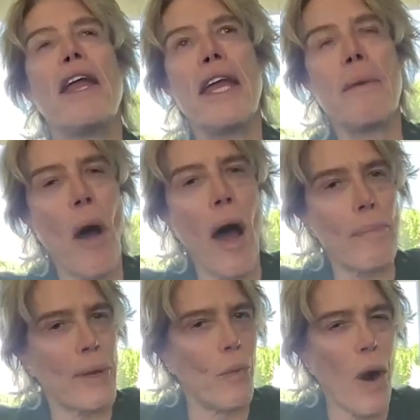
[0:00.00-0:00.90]
in
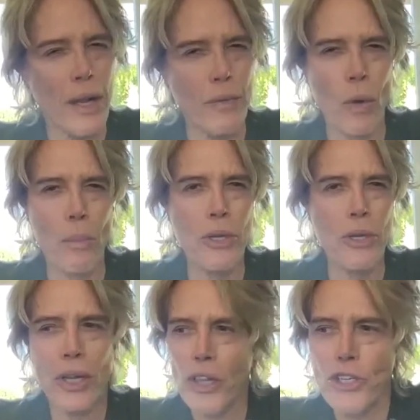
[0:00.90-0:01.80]
pop and rock and roll
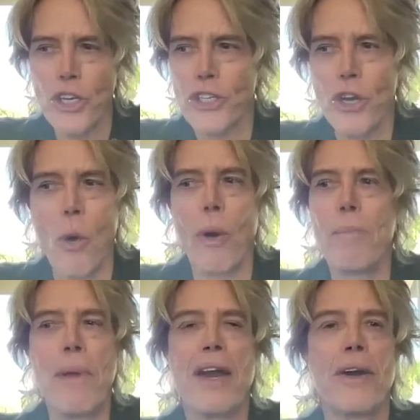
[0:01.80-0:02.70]
music. There's just no
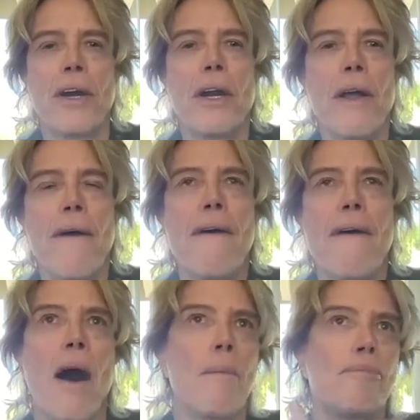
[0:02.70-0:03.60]
one better.
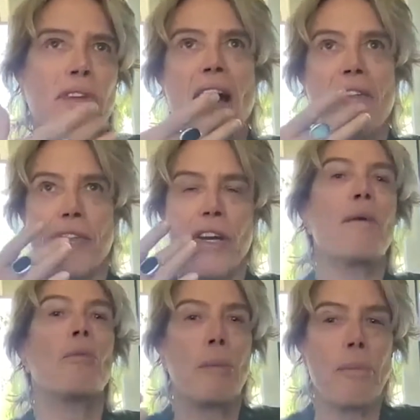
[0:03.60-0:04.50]
After
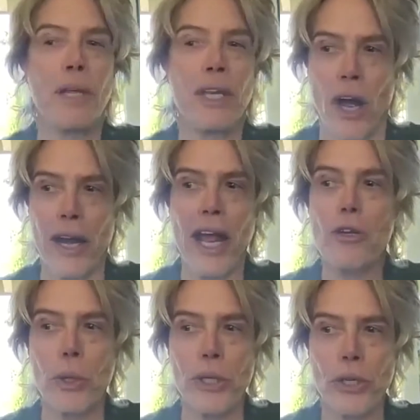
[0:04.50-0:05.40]
him would be John
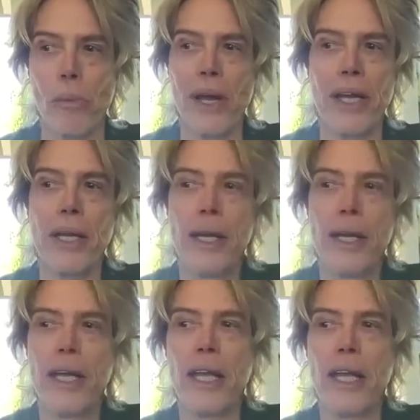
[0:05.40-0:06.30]
Entwistle. But
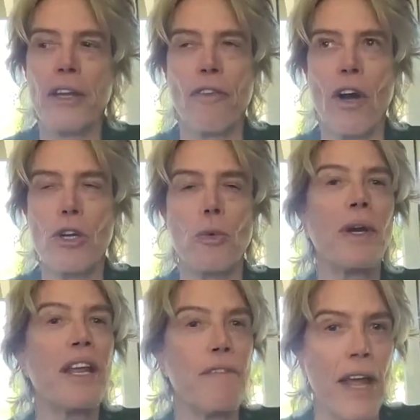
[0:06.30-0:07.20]
as far as
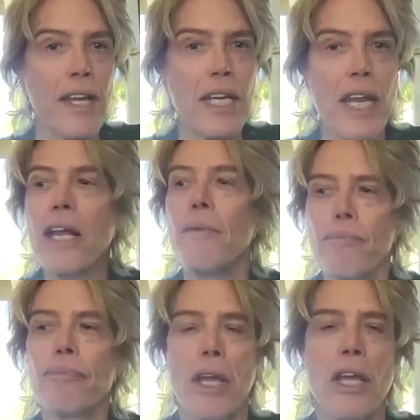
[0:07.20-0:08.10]
reinventing,
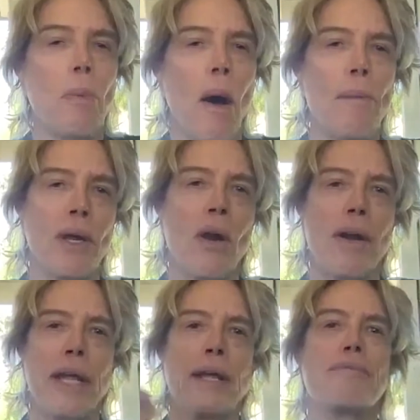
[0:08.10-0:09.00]
it's Paul
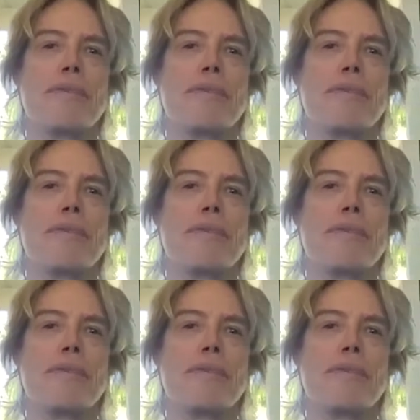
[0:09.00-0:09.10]
McCartney,